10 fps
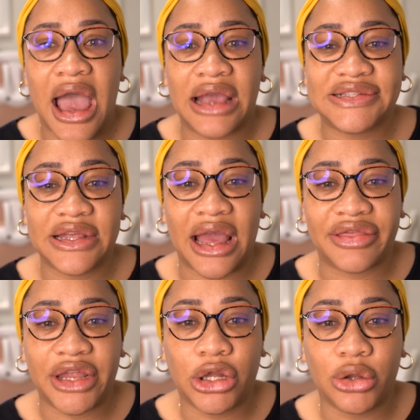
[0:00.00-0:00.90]
I
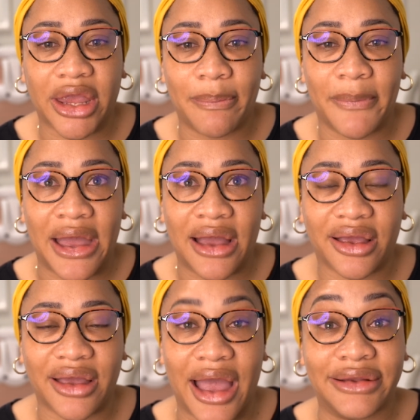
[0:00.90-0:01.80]
think looking
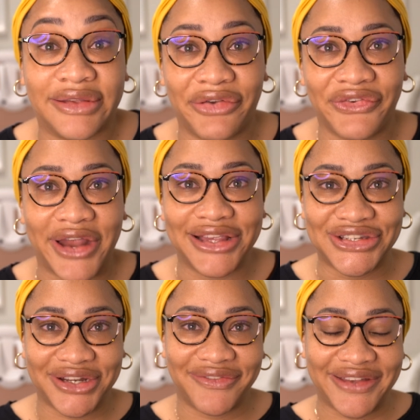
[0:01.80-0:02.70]
back, I definitely
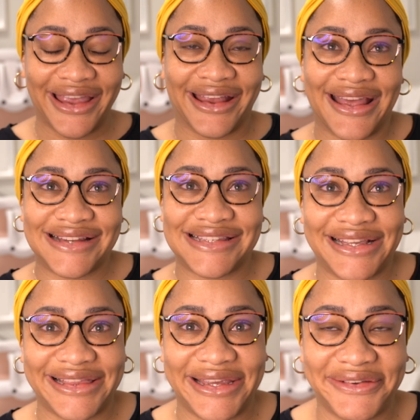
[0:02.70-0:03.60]
should have taken that
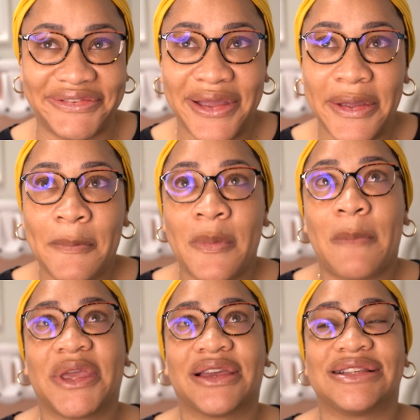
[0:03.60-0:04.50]
sick leave,
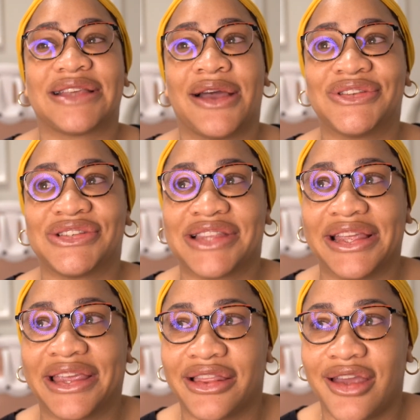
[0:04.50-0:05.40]
because I was just
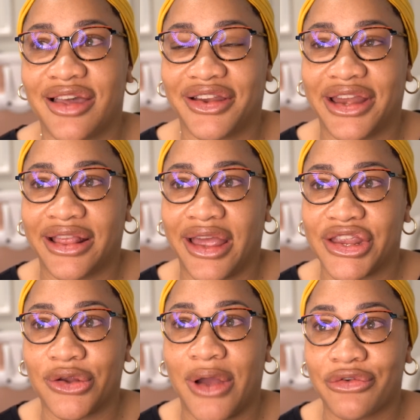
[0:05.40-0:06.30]
thinking the other day that,
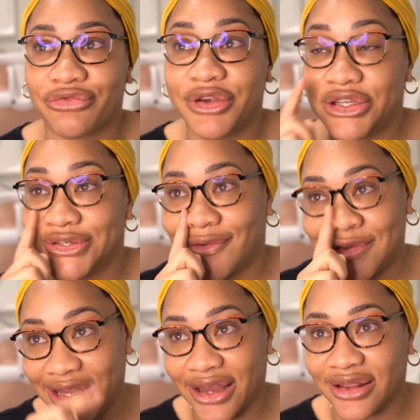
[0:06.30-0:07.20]
you know, I really should have
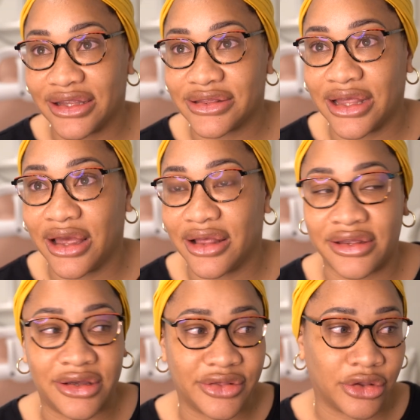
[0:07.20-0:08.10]
taken
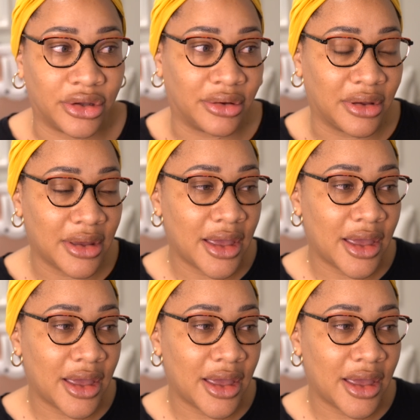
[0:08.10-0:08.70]
the